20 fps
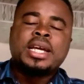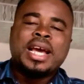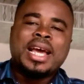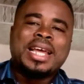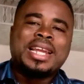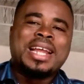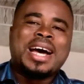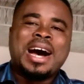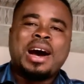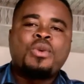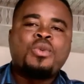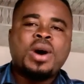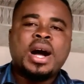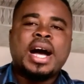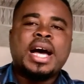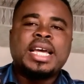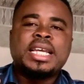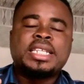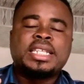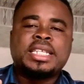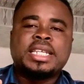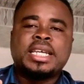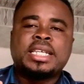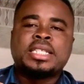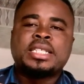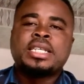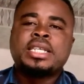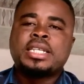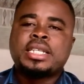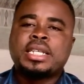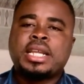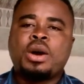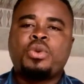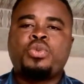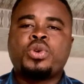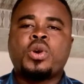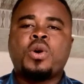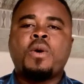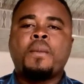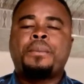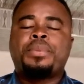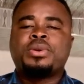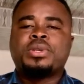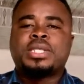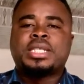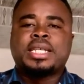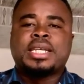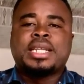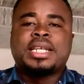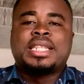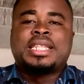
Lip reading: and our ideas that we all put together.